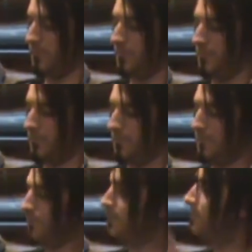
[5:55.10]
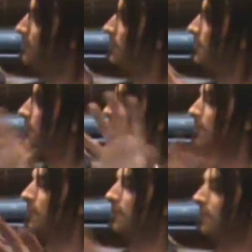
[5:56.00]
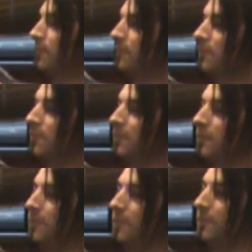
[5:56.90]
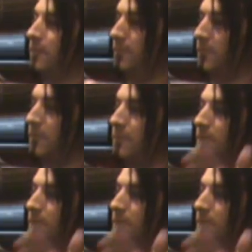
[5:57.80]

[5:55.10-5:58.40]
No words are spoken by the person on screen.